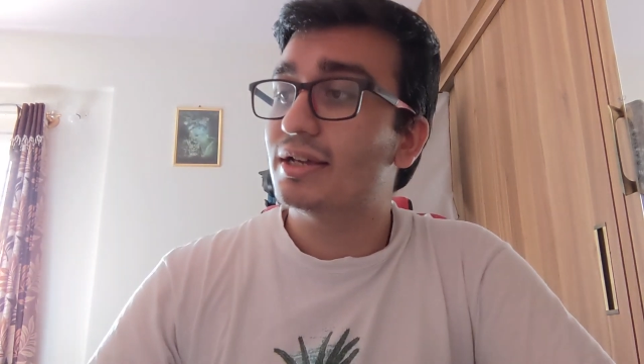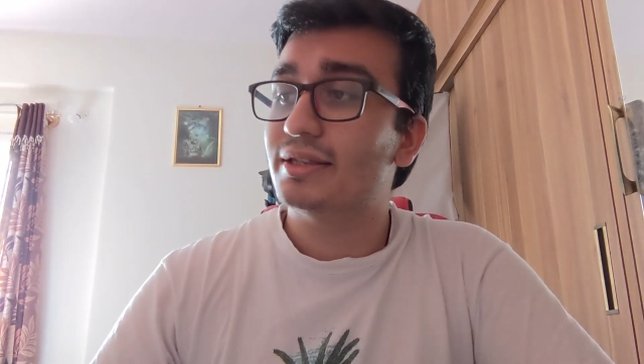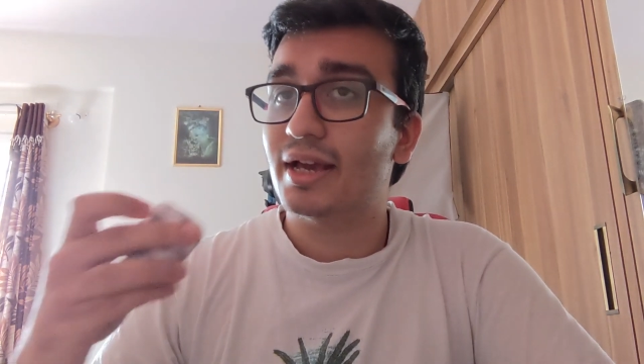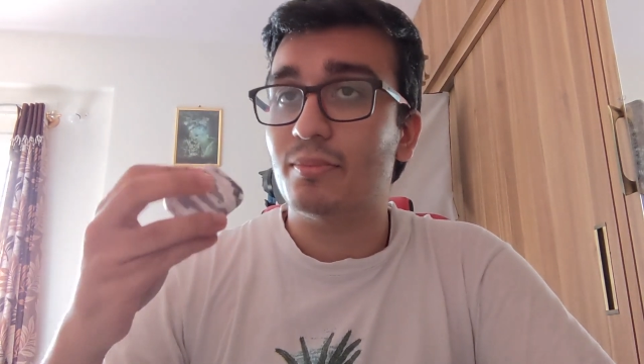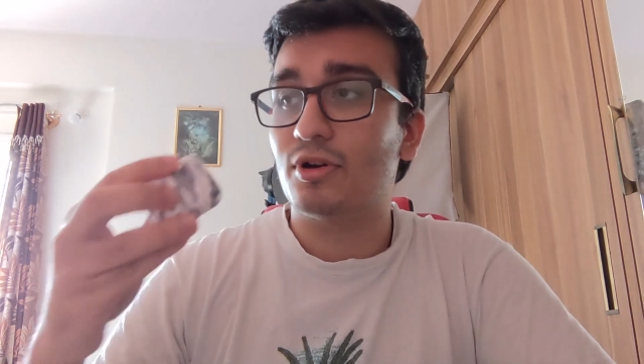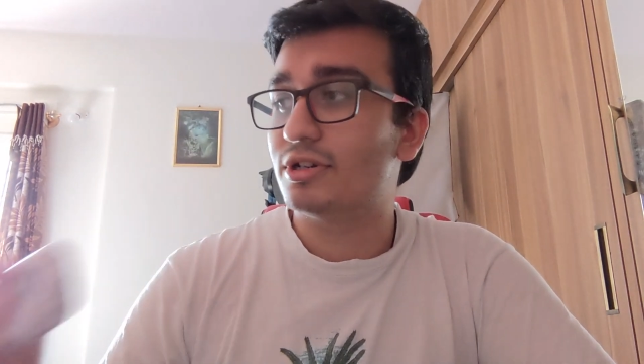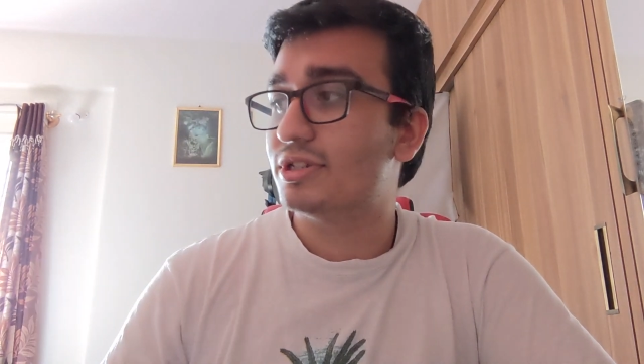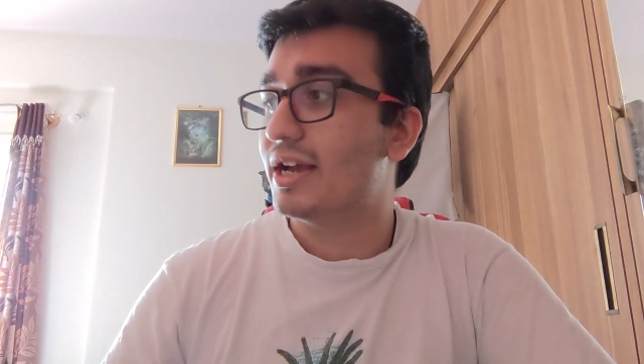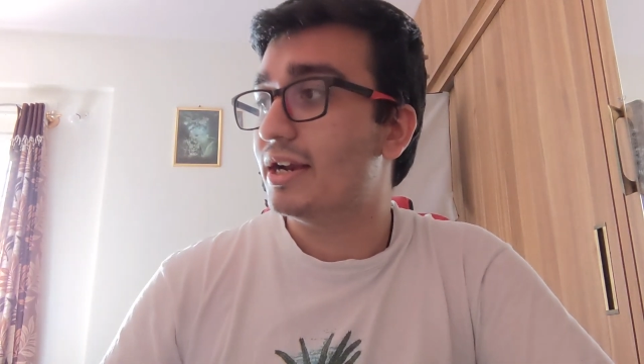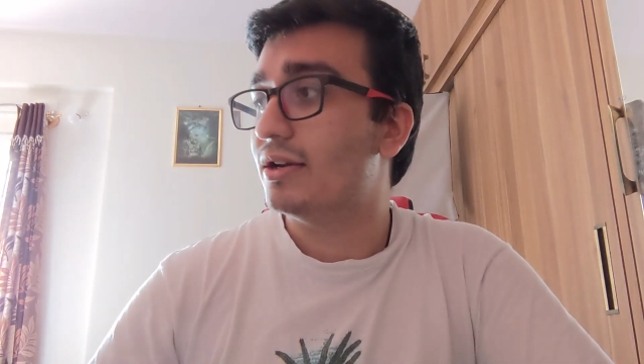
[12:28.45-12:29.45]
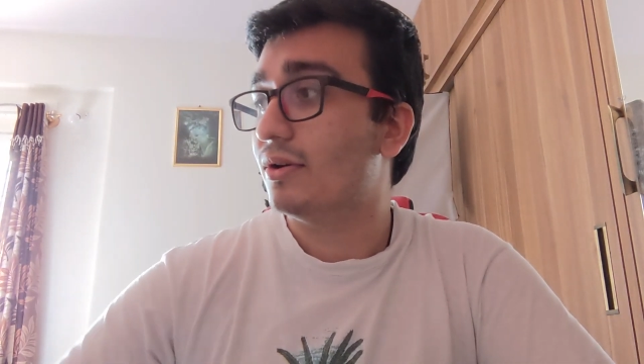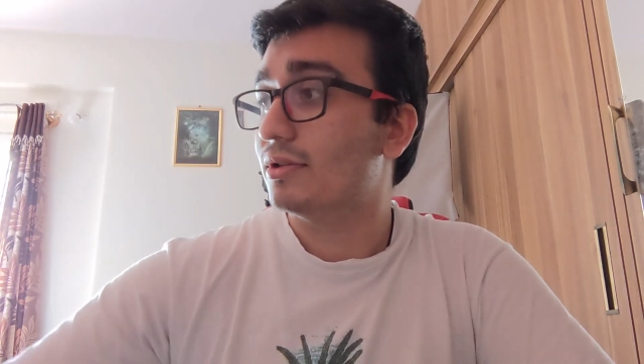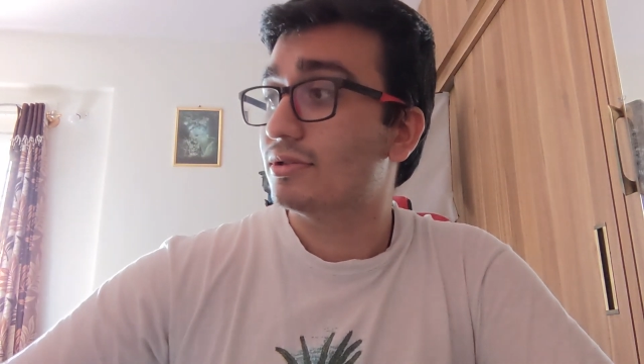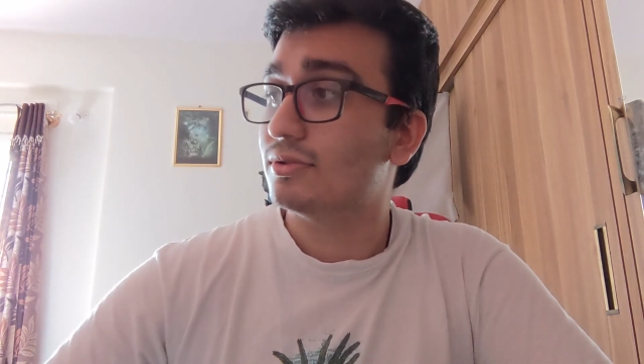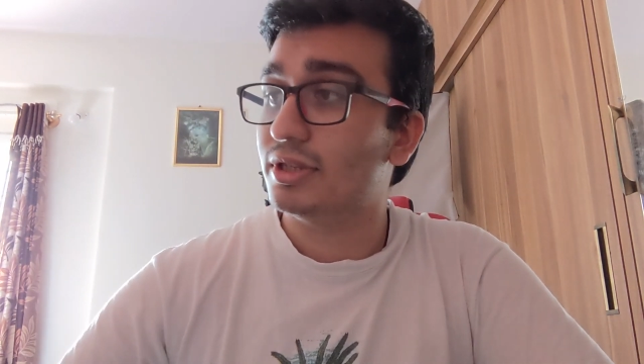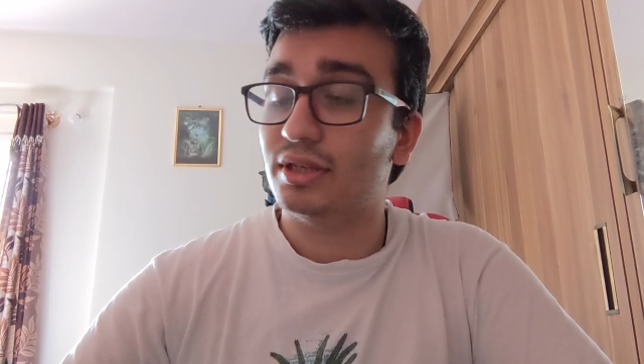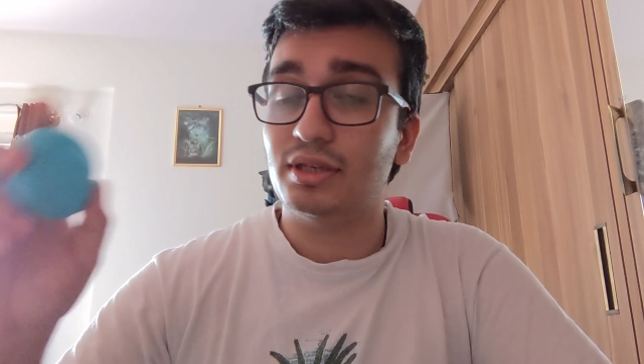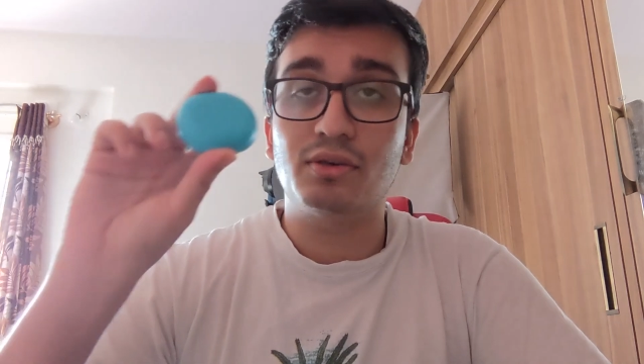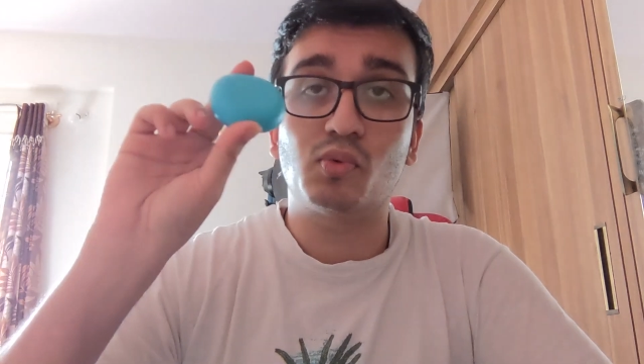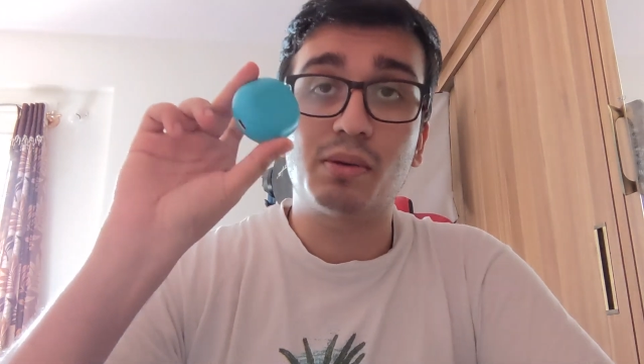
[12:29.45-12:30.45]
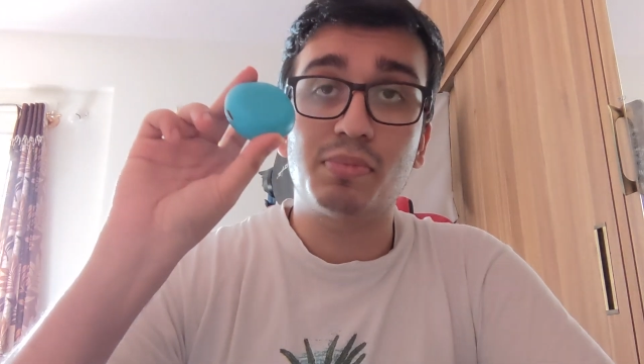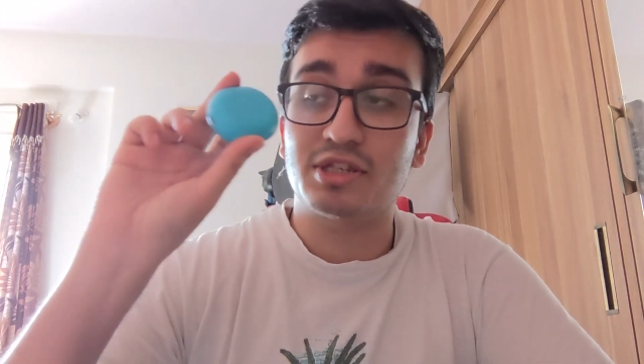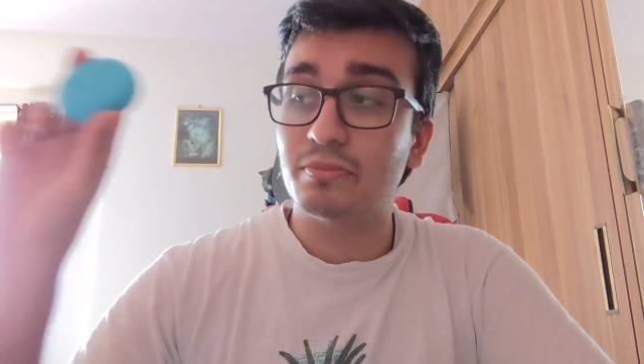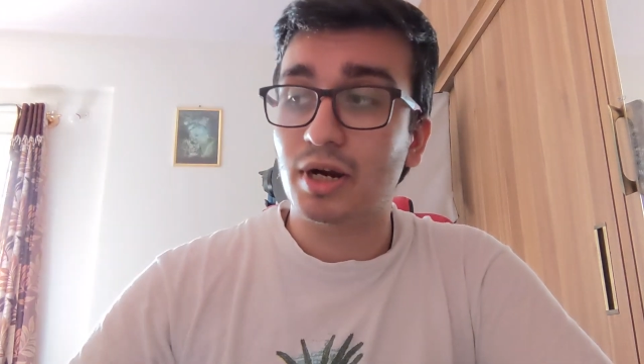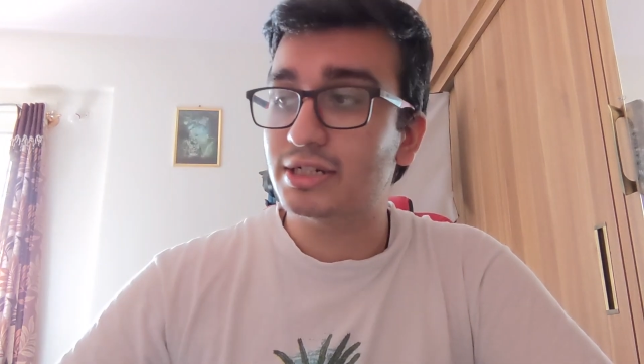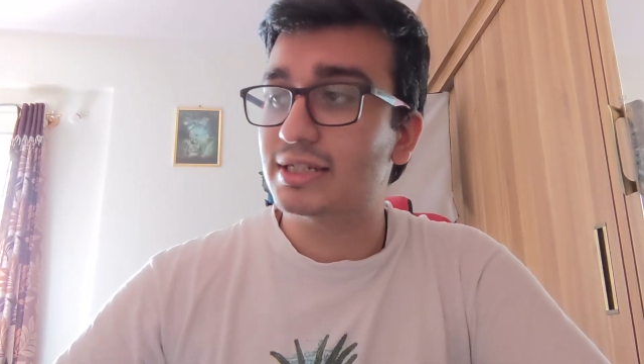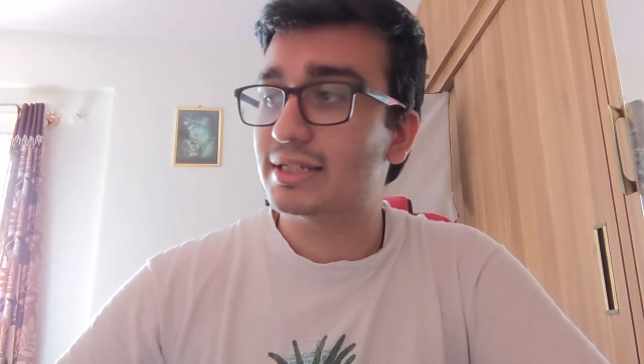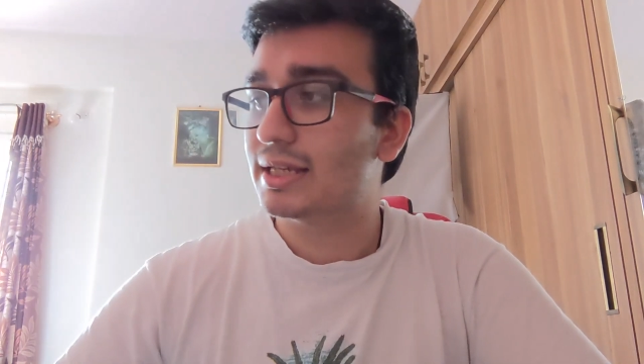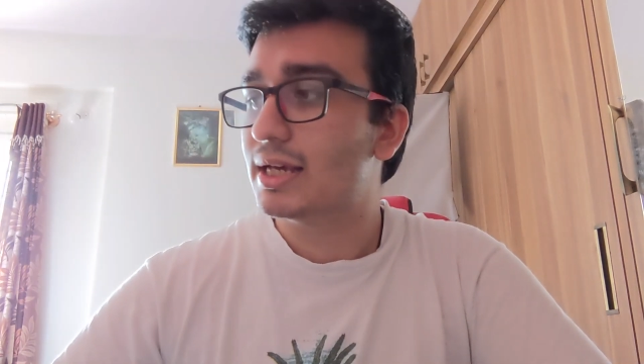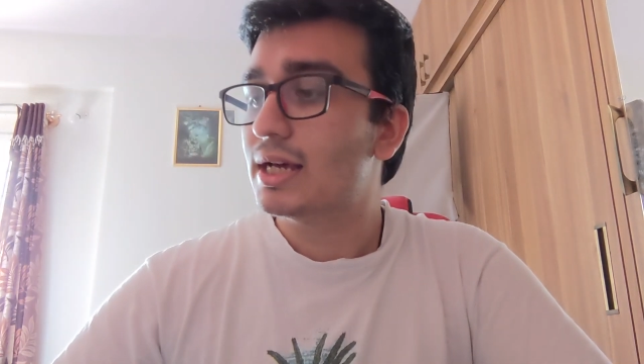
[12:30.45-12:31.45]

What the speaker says: the AirPods, and also the OnePlus Buds